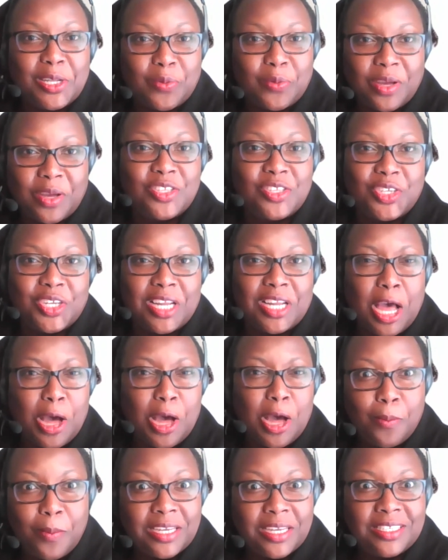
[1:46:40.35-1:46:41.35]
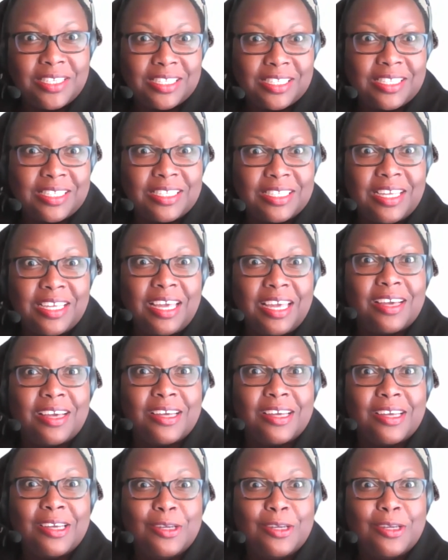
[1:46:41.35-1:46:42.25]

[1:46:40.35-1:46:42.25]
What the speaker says: question, how much does it take